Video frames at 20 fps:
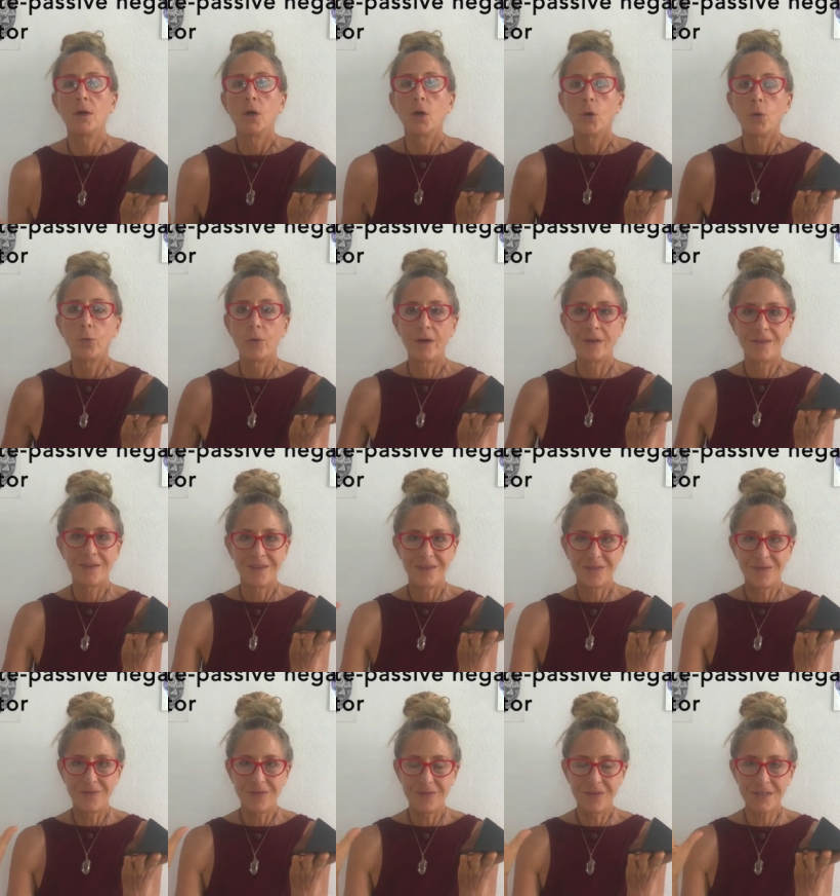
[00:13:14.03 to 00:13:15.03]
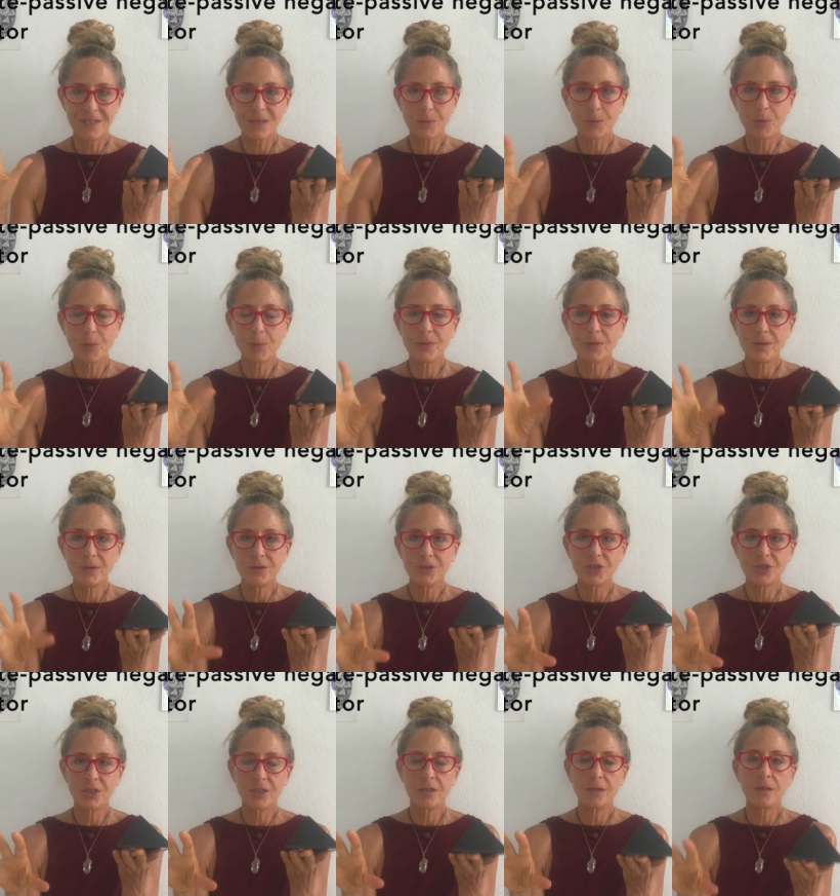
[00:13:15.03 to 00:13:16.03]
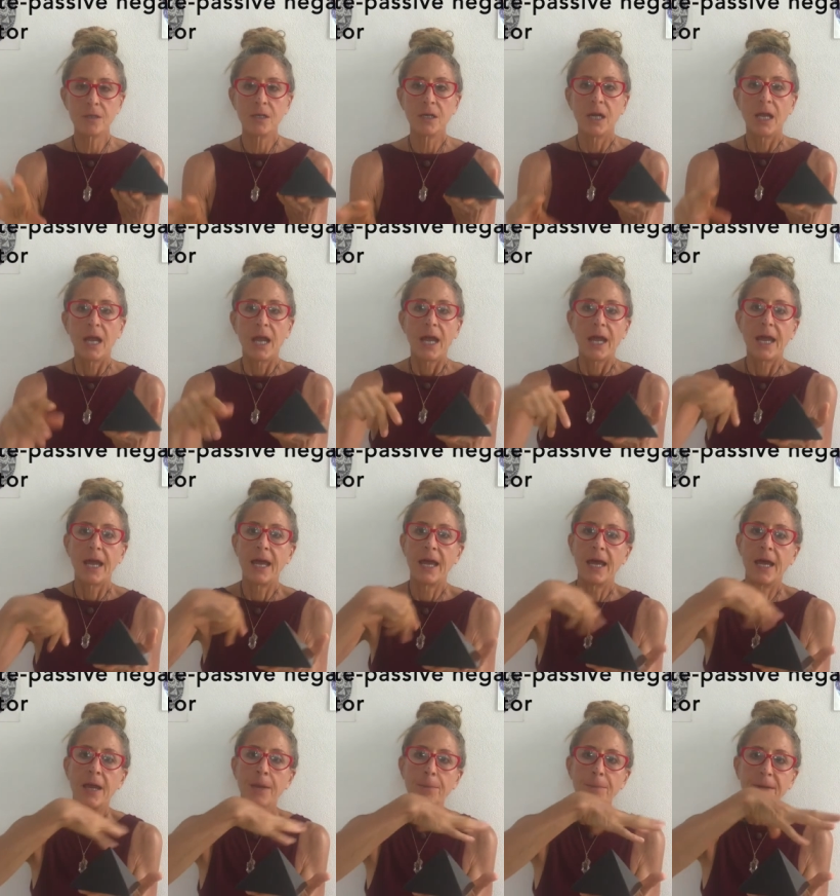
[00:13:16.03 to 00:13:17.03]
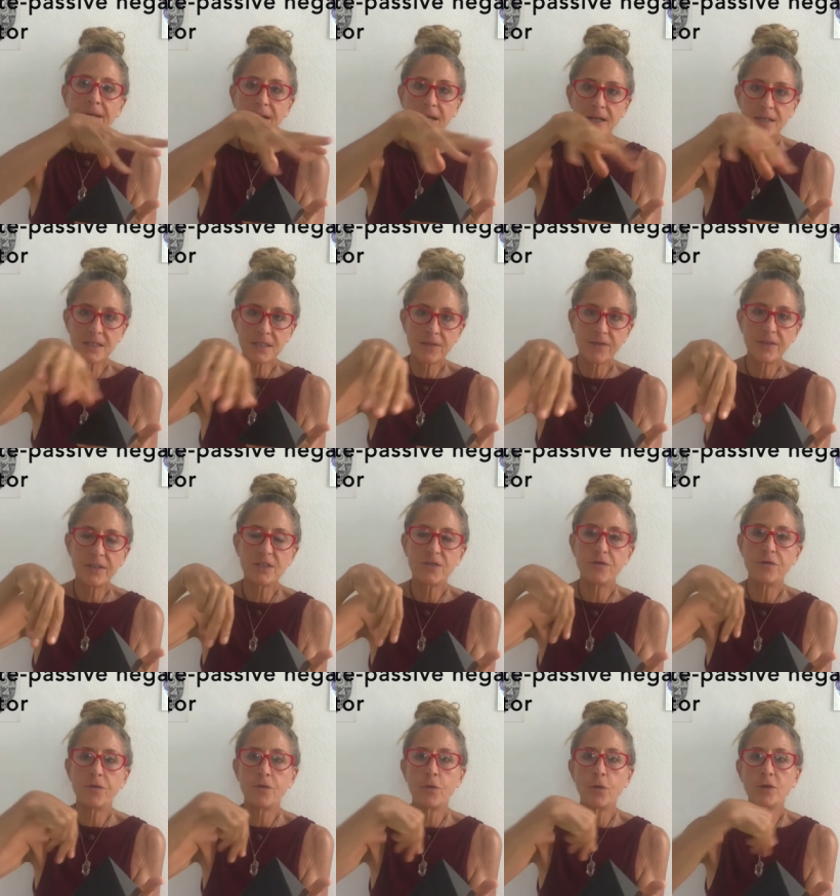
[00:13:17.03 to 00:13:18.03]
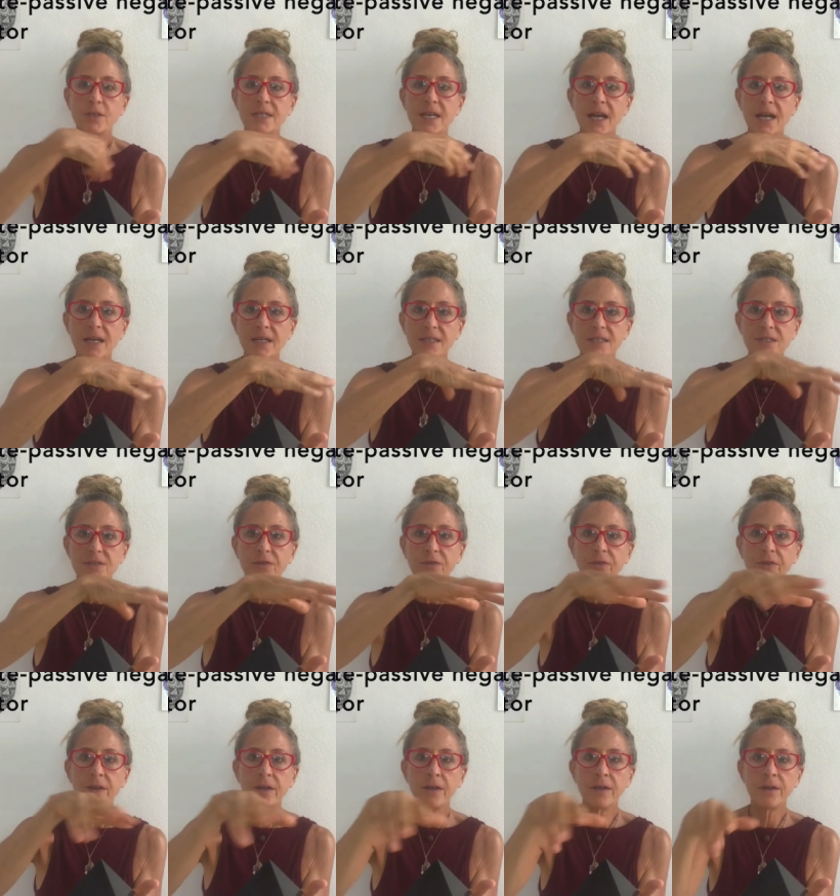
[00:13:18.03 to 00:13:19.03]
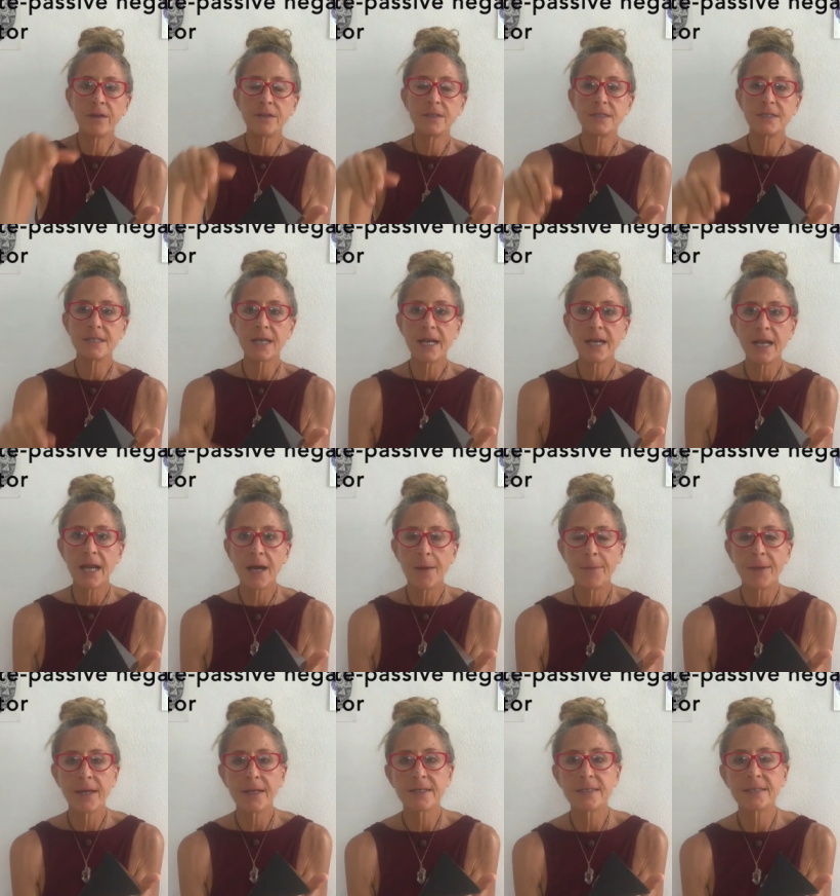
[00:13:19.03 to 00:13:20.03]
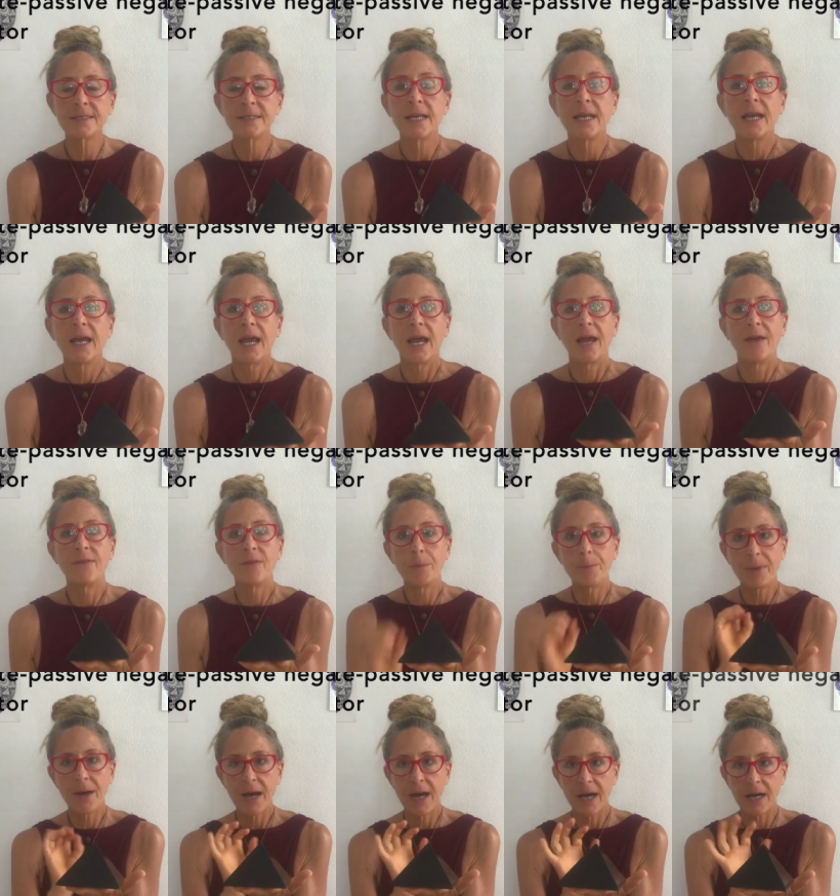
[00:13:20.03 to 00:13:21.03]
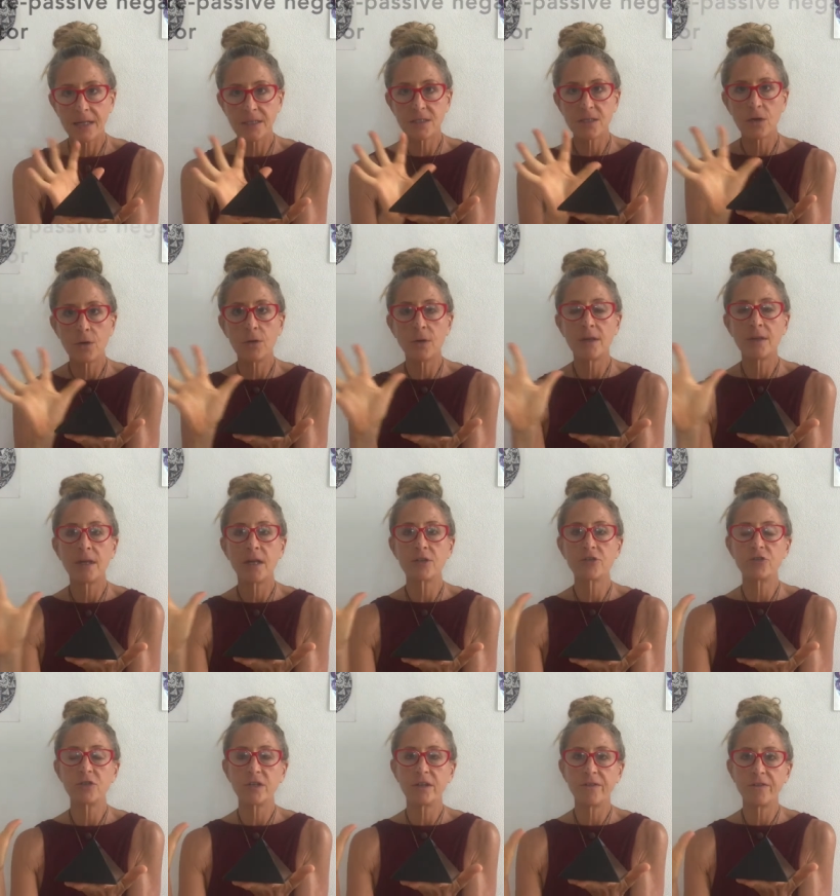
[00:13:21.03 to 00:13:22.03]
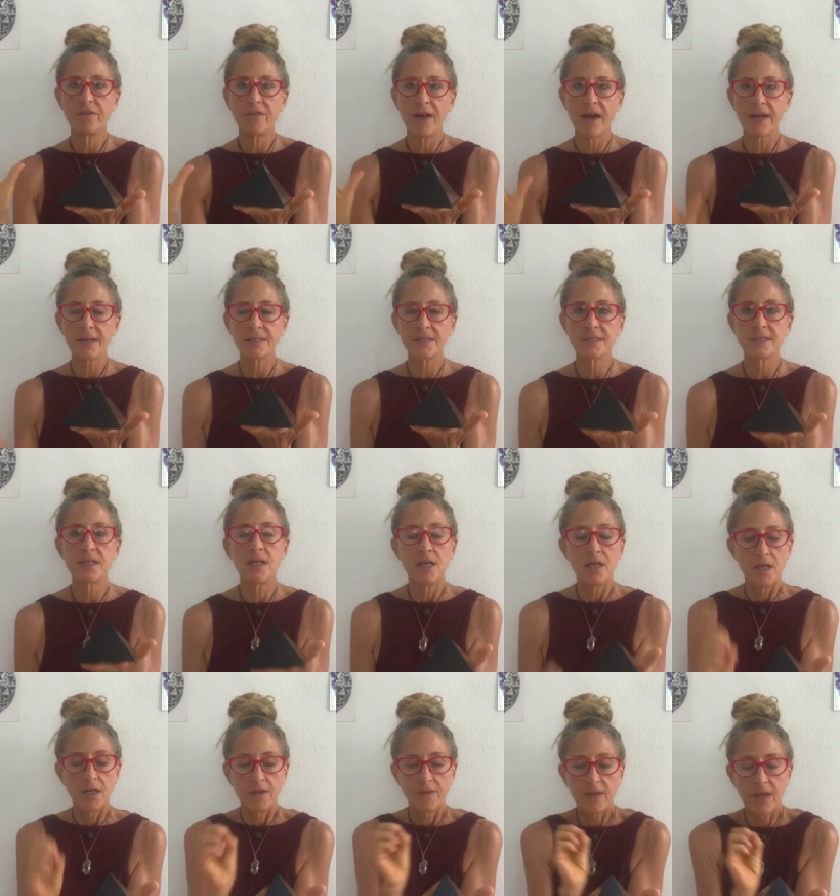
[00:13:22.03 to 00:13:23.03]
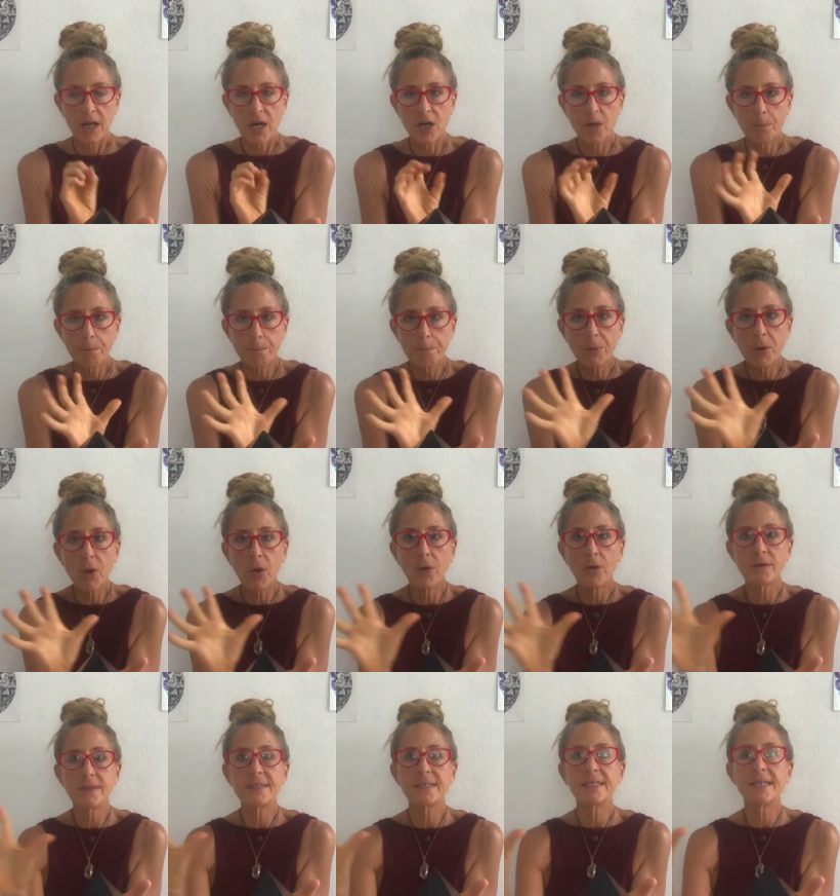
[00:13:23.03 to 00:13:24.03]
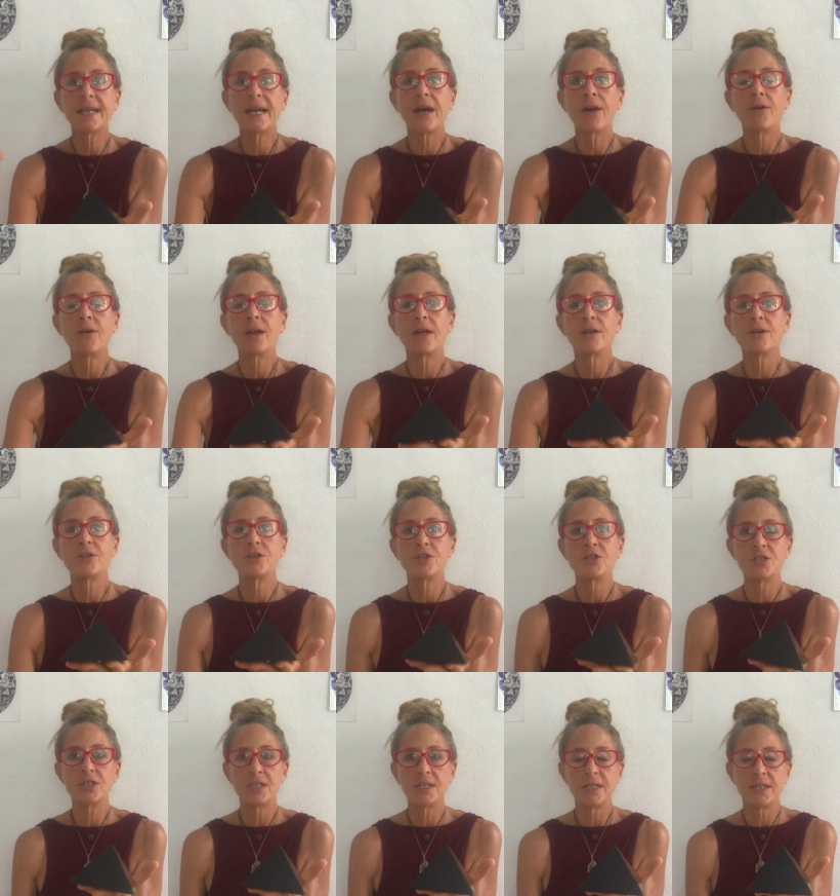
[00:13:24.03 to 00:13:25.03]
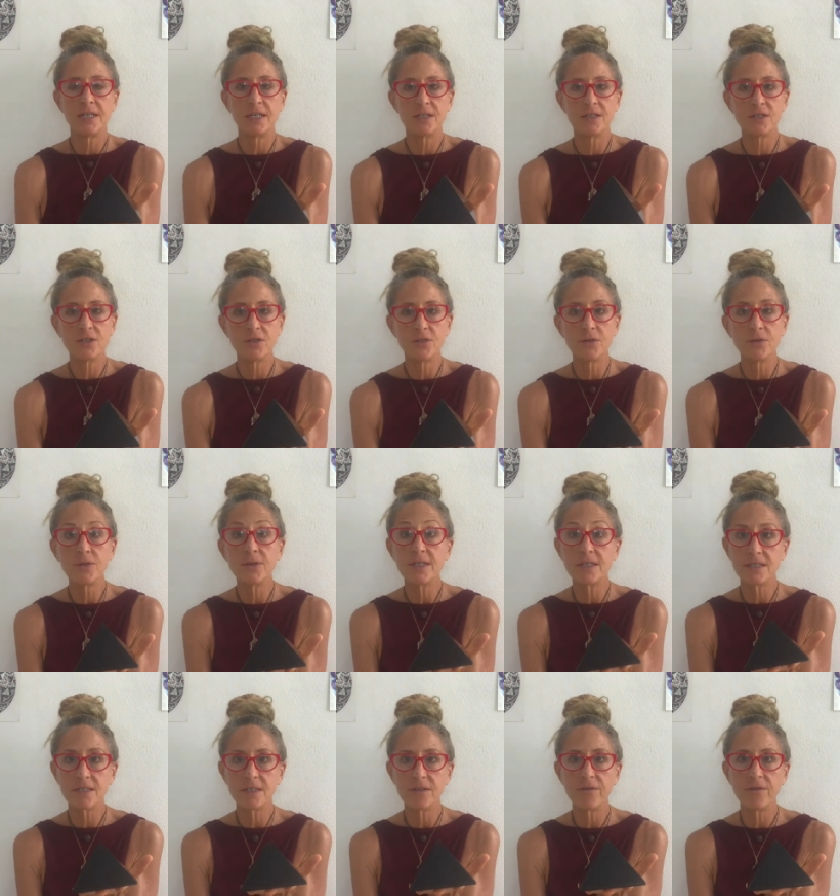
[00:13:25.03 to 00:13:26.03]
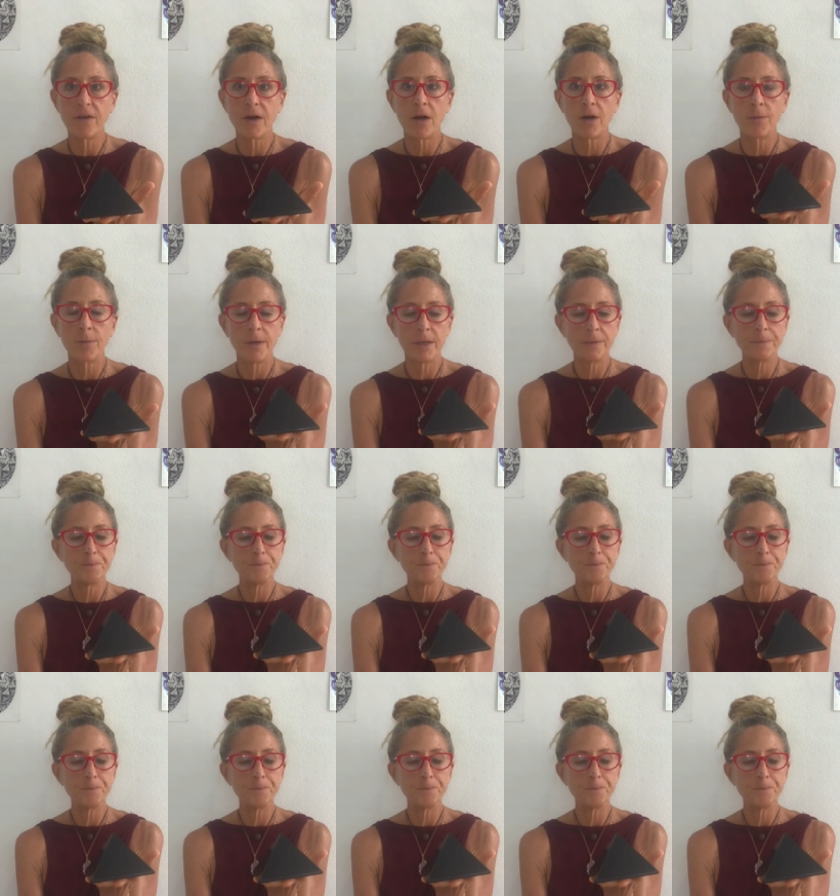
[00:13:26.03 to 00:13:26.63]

with invisible pollution and because of its vortex field dynamics and the piezoelectric effects that are pulsing out energy into its environment,